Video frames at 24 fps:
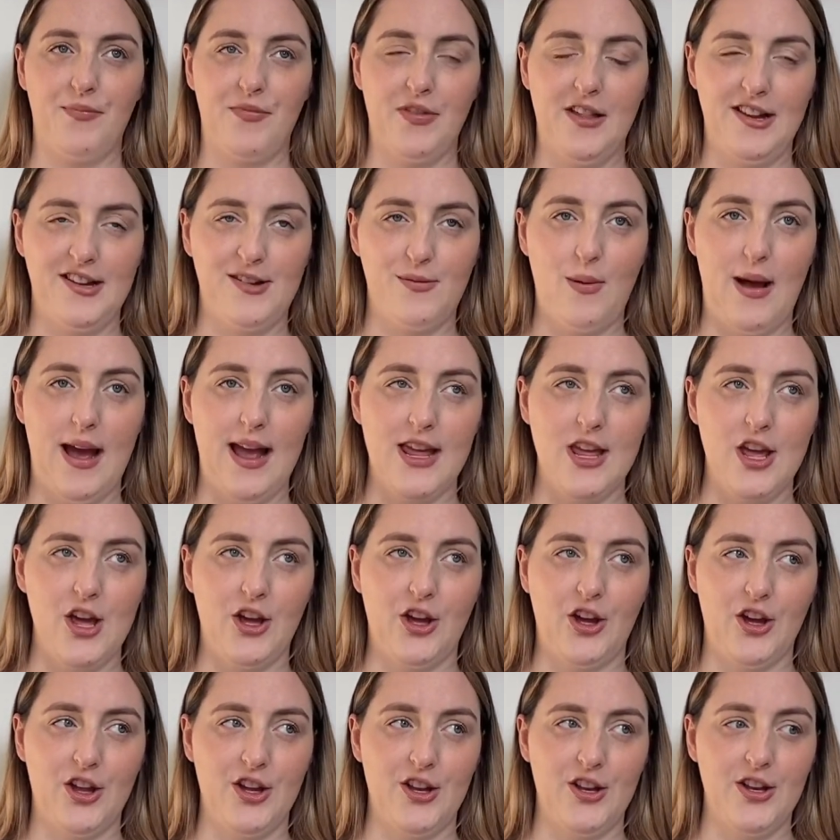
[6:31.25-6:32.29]
This way you
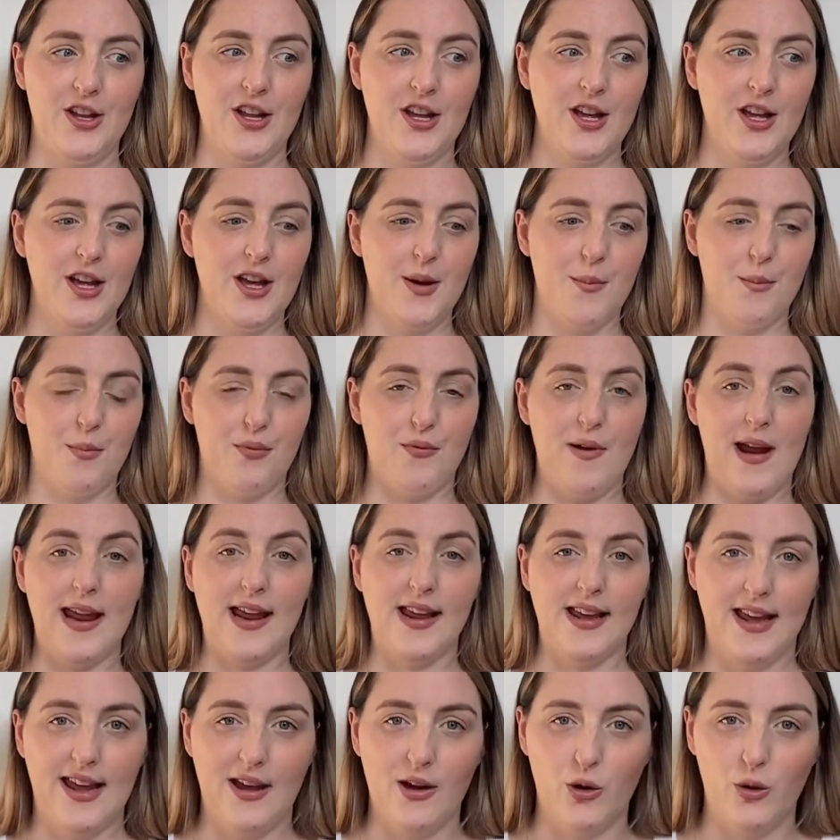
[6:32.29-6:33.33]
can
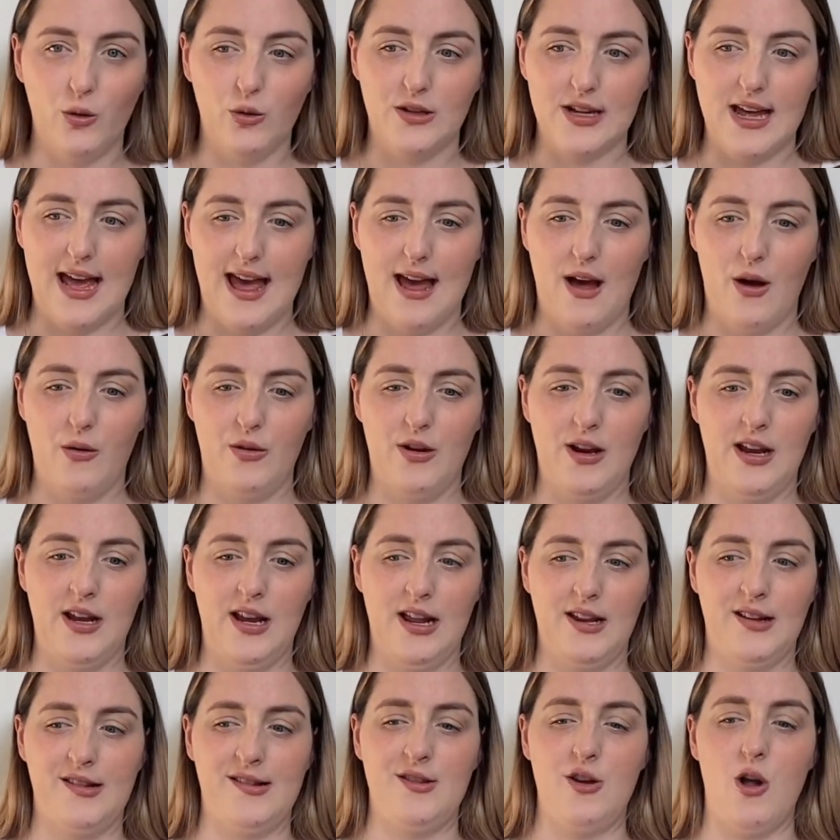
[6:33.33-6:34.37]
break it all down and
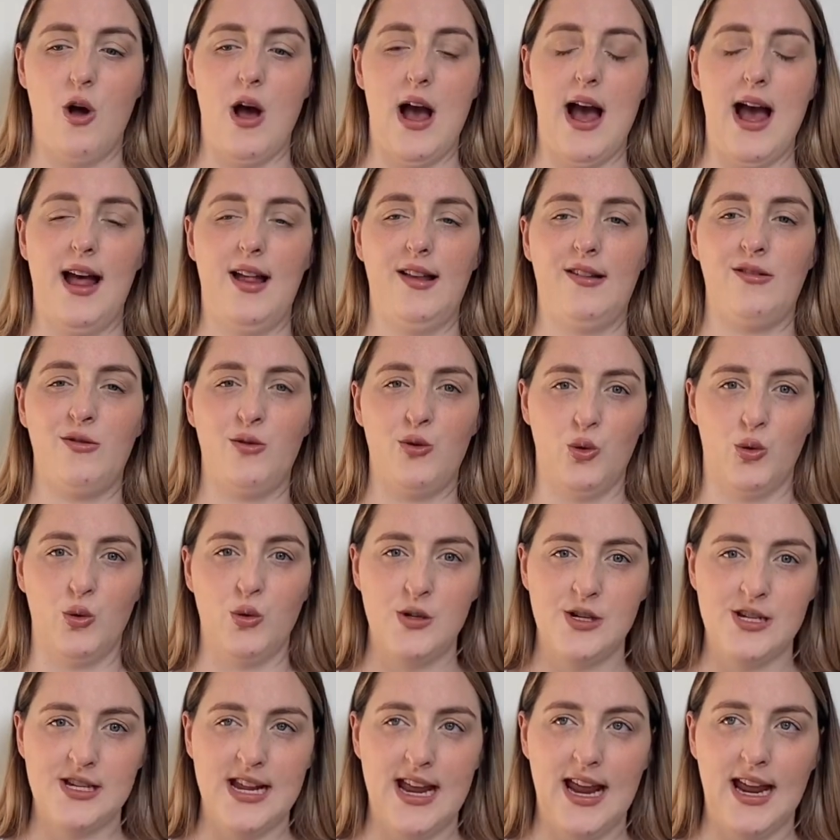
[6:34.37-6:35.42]
it's not as
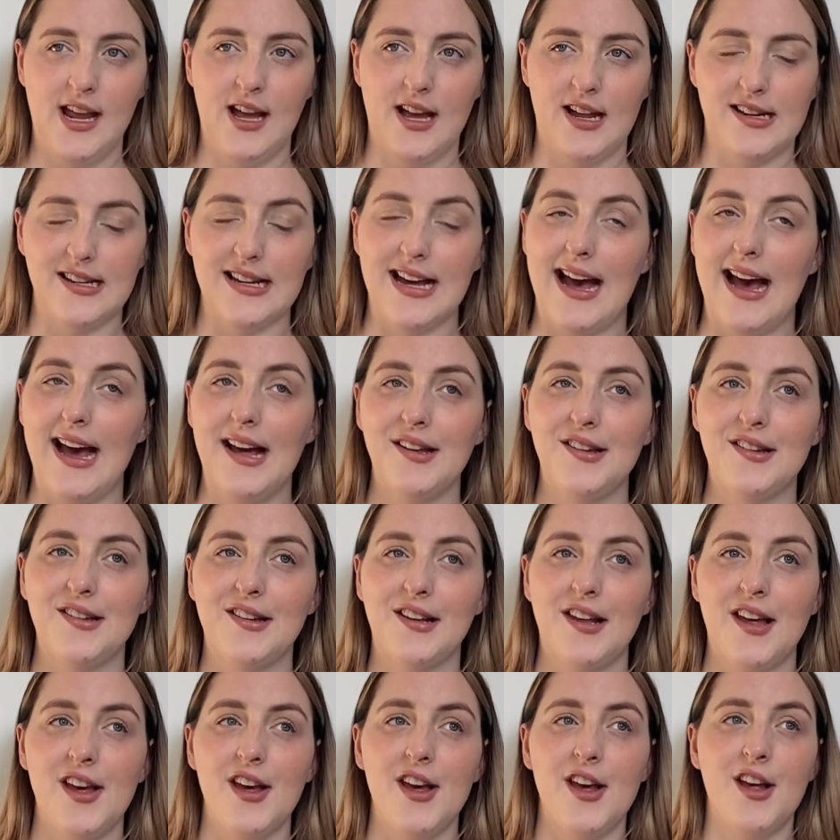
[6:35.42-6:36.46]
daunting a task.